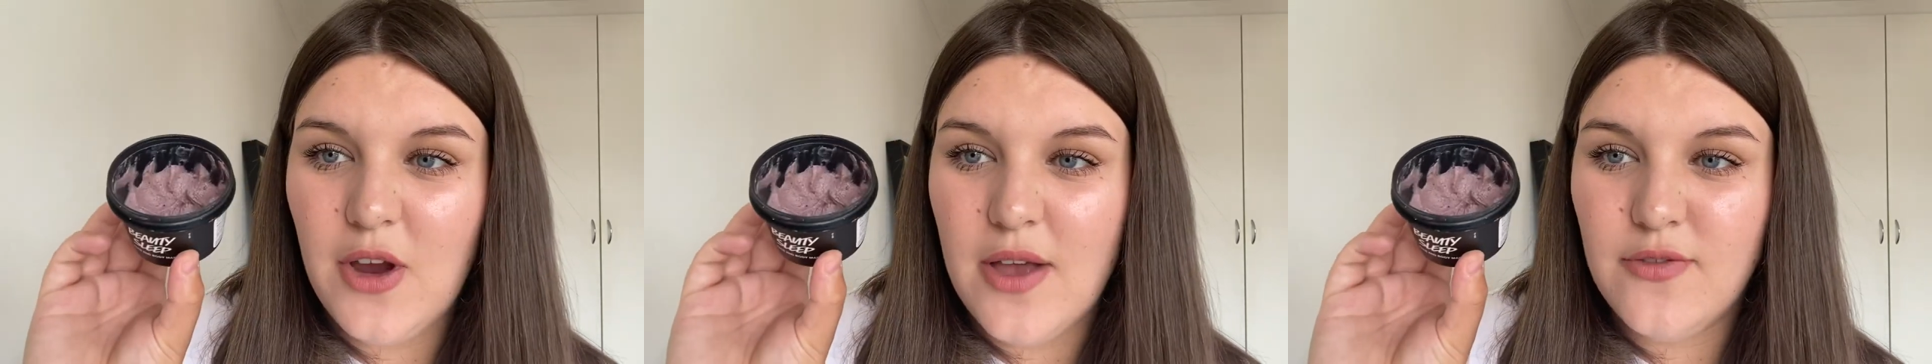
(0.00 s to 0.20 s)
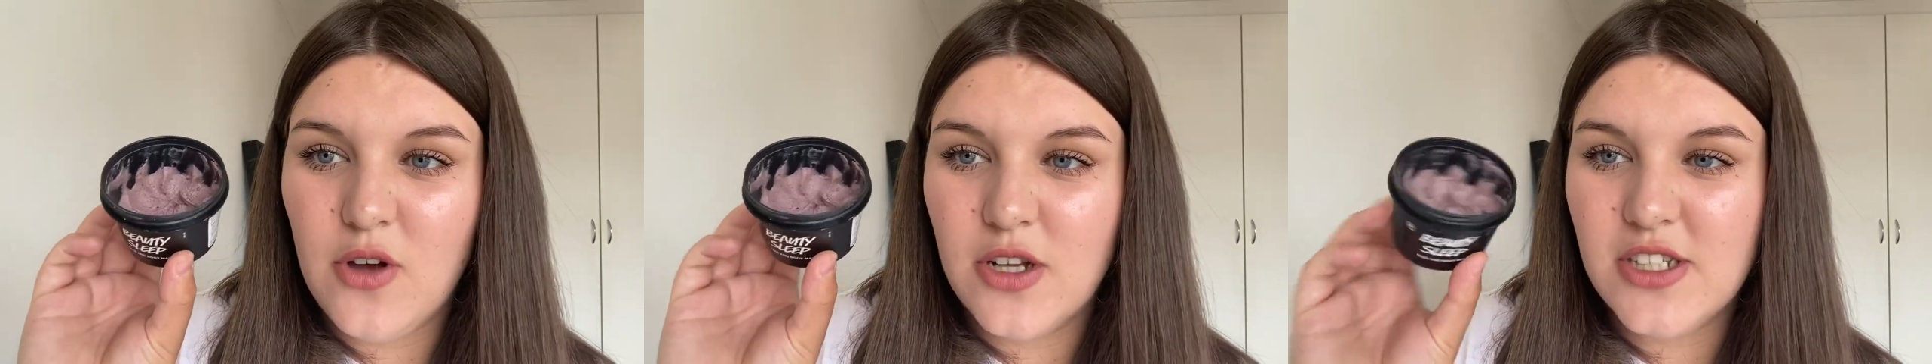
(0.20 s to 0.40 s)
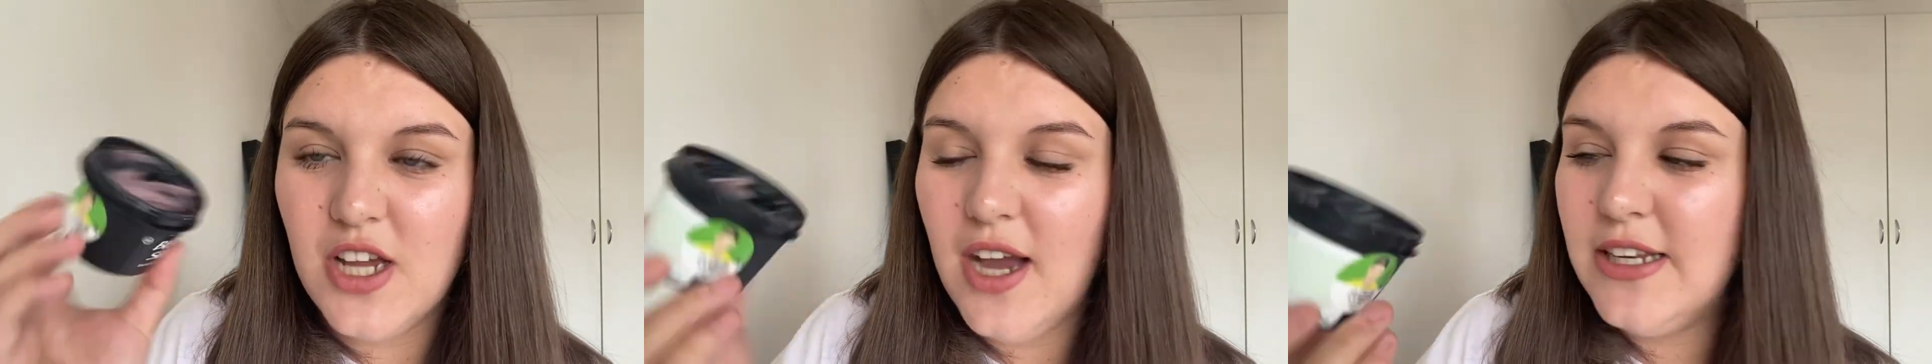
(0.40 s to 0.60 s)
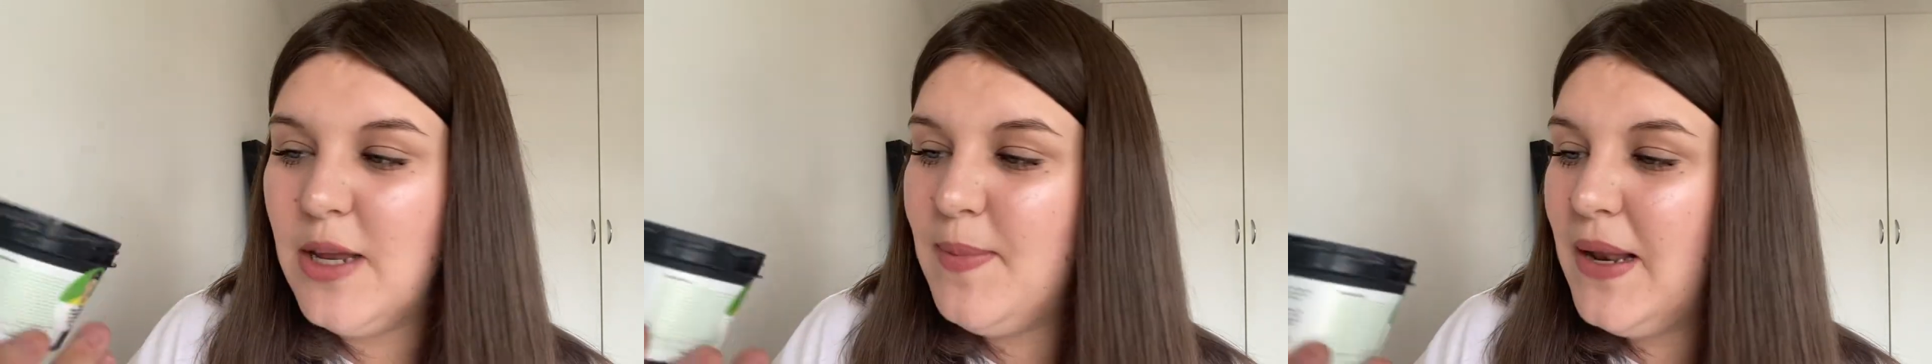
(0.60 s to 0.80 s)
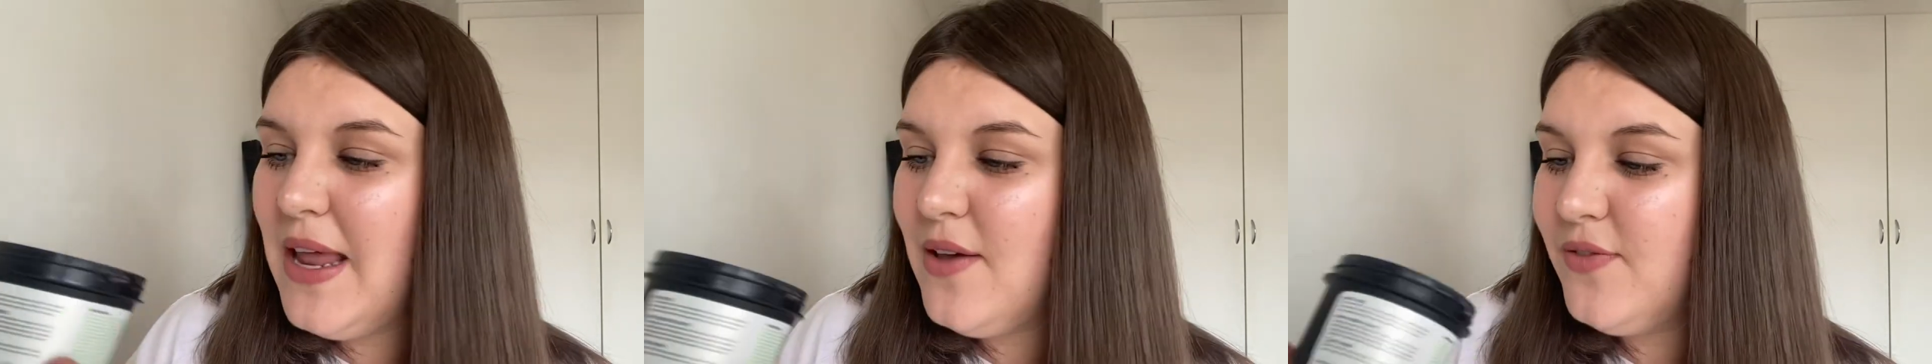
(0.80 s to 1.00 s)
I've got a tiny
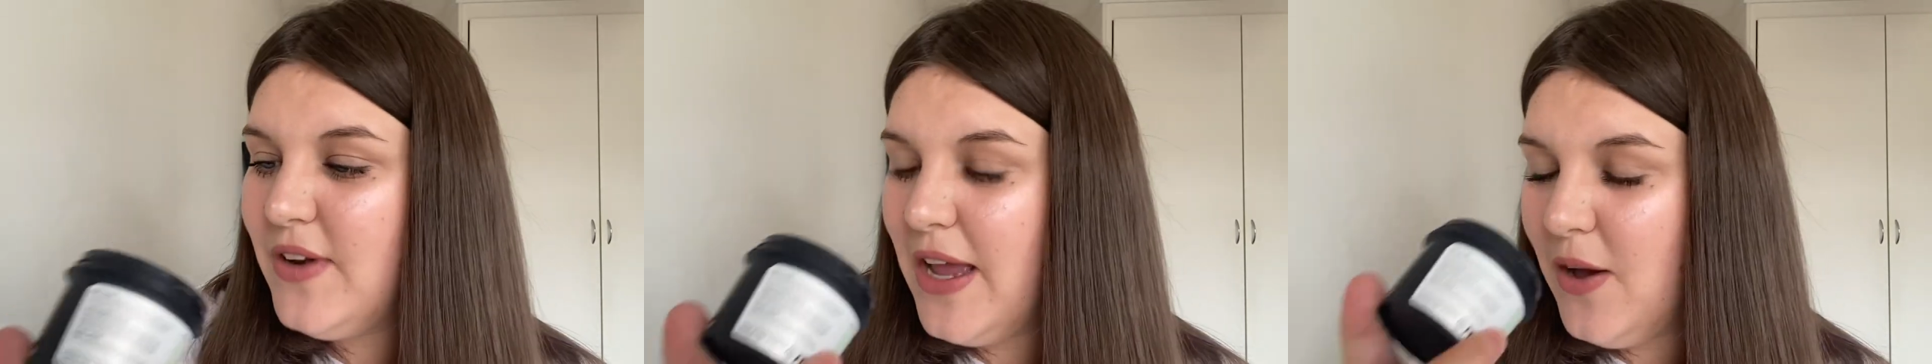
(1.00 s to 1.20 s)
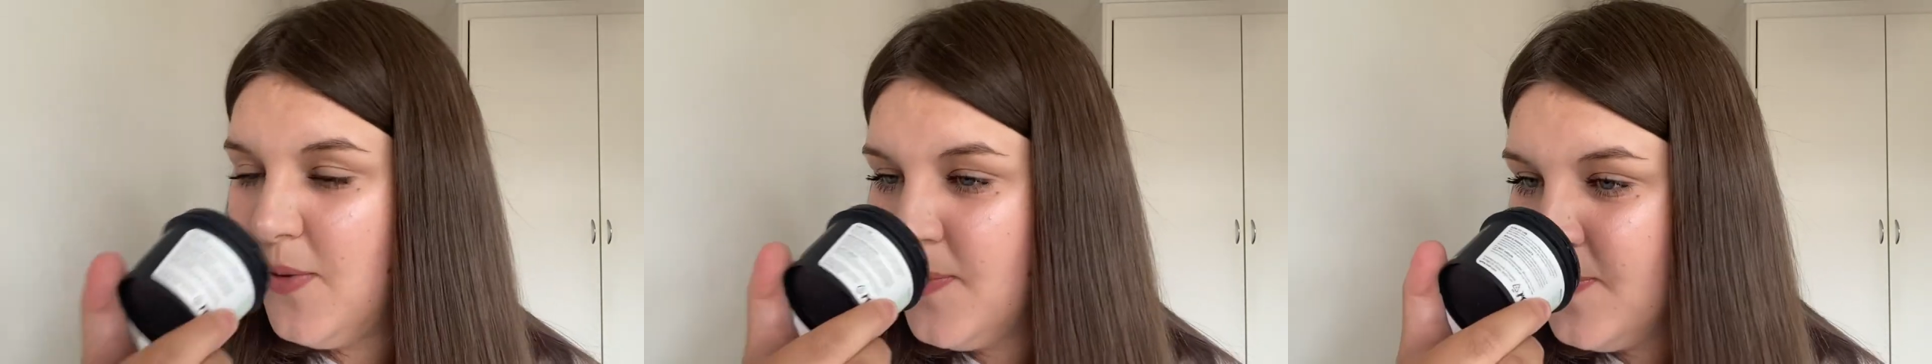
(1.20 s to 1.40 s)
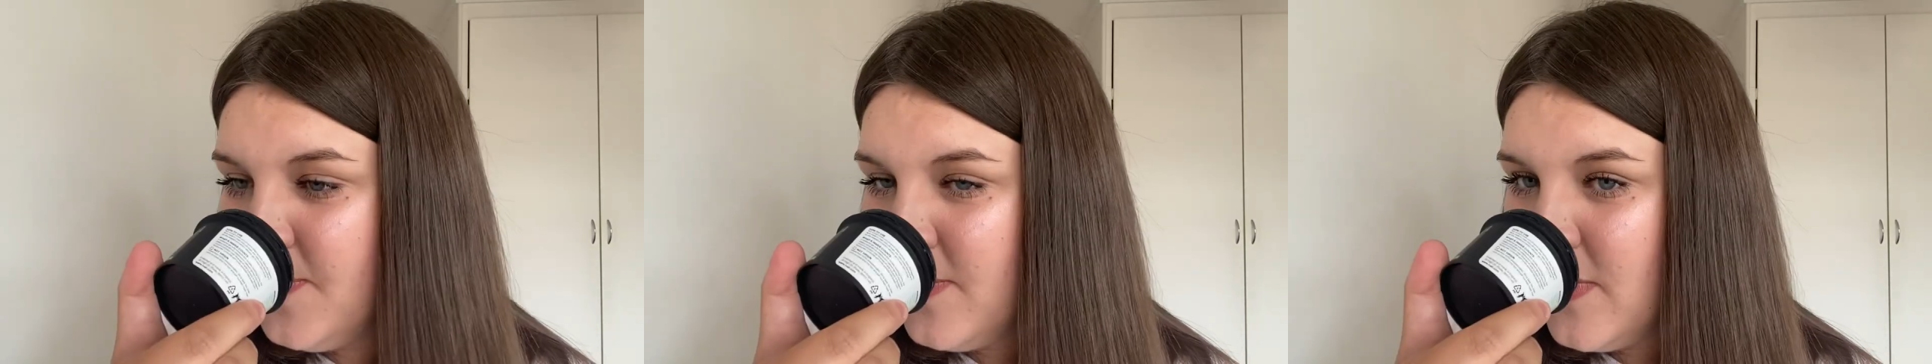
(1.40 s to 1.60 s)
bit left now,